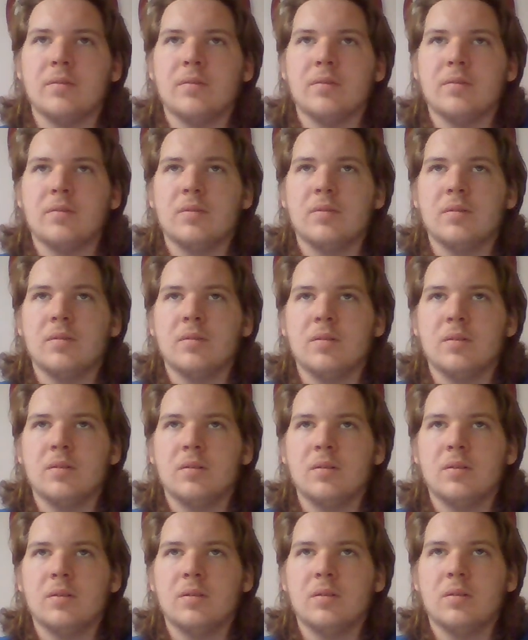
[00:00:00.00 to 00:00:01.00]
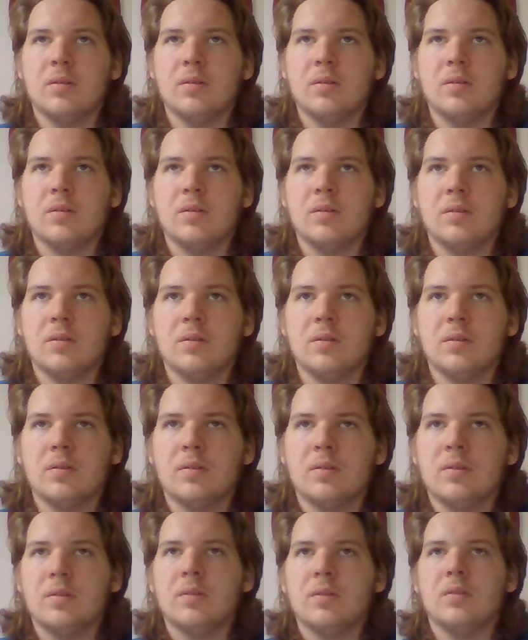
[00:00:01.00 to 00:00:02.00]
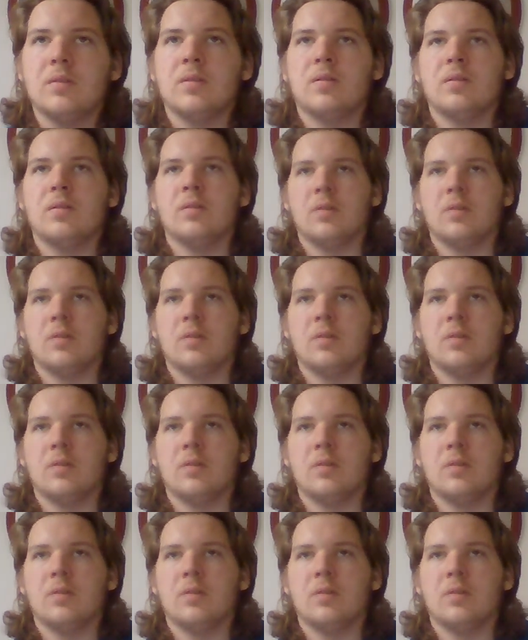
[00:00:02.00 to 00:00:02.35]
Nothing is said.